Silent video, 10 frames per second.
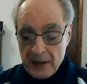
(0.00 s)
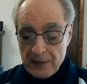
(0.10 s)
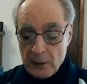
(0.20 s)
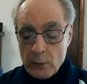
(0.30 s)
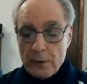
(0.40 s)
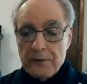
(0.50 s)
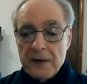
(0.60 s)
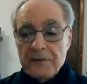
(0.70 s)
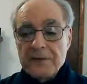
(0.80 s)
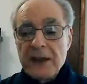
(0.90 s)
There were
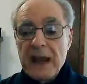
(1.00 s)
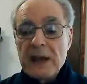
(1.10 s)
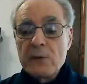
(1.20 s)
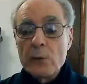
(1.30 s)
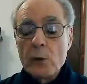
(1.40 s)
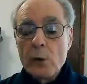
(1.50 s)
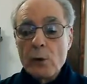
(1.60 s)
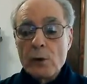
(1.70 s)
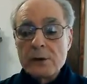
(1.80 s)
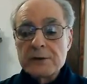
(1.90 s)
15
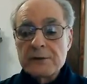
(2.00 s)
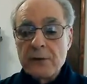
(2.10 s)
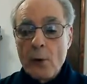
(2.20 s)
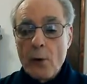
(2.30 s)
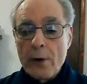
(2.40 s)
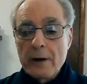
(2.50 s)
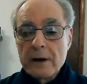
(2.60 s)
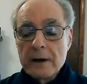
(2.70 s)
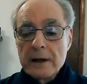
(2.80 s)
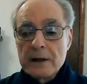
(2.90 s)
rules for
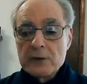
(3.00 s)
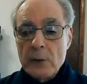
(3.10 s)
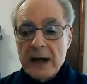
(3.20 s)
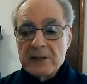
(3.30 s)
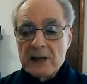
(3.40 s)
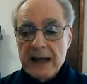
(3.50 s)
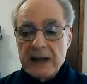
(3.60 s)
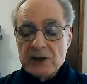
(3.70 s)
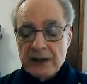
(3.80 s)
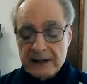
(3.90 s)

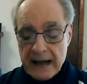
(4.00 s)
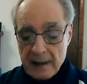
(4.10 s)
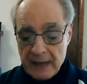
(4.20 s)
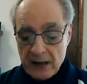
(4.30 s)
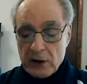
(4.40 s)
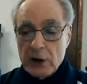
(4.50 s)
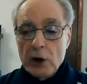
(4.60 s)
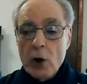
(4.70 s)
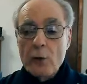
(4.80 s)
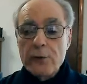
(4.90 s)
translation. Now, I'm not going to
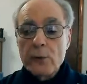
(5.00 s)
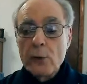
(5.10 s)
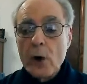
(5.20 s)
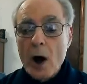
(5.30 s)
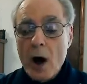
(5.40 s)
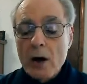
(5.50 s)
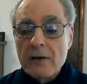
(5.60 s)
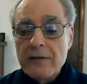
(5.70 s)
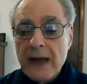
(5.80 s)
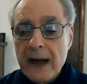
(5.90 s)
go through all
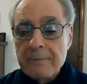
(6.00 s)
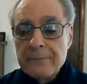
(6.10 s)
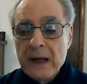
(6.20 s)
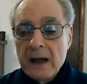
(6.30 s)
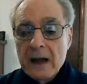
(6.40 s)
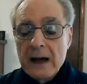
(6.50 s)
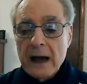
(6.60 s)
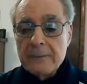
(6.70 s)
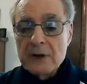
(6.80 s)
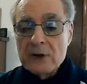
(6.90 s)
of them.
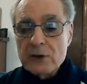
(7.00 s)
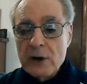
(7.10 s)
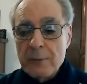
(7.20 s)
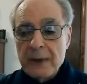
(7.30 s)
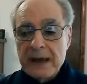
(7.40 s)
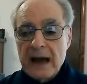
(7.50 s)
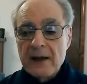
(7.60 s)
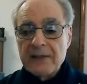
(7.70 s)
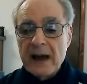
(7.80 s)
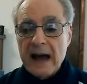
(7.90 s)
I'm just going to pick
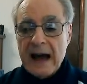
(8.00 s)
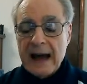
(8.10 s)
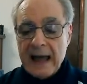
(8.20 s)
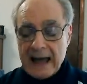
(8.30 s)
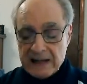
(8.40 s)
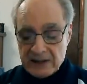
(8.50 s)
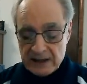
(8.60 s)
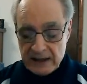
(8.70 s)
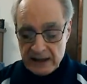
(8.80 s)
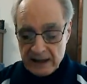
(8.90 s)
out the highlights
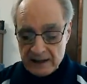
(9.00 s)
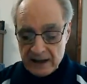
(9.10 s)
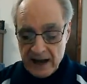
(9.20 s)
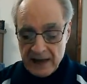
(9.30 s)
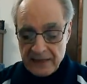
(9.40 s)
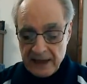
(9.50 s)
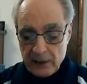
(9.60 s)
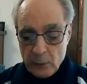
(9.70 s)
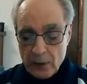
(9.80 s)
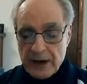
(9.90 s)
that I
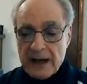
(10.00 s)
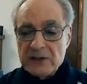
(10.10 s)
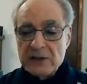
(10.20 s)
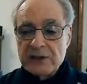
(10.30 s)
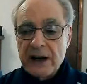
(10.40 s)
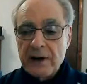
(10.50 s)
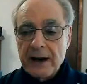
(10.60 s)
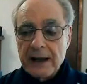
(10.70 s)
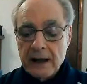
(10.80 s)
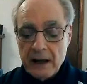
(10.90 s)
think were
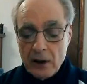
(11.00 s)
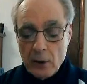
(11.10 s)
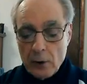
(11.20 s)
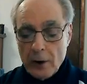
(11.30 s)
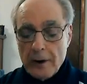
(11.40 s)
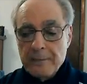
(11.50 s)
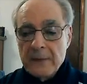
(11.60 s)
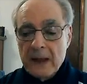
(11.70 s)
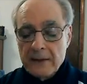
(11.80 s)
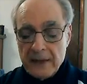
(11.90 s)
necessary or
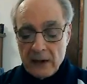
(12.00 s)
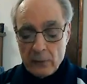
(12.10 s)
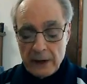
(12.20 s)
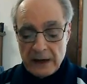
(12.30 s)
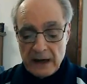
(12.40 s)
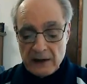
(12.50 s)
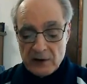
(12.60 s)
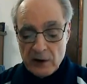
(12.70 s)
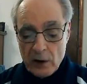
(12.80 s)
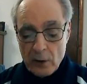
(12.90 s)
that we need
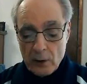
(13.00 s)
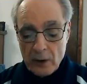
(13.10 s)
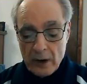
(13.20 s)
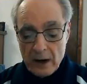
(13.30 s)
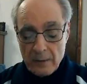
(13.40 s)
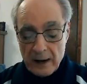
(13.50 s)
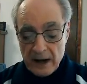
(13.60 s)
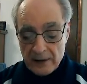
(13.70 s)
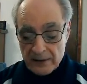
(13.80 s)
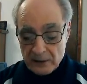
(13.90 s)
to know
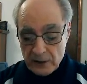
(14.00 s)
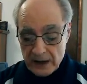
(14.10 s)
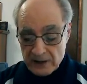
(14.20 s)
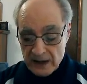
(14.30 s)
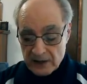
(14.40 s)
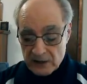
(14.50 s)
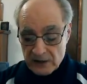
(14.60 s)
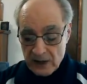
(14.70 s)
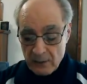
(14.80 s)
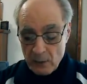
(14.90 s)
about the
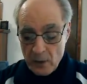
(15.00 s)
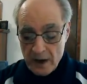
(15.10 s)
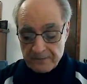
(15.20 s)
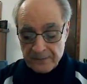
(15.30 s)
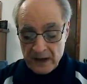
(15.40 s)
translations. Number one,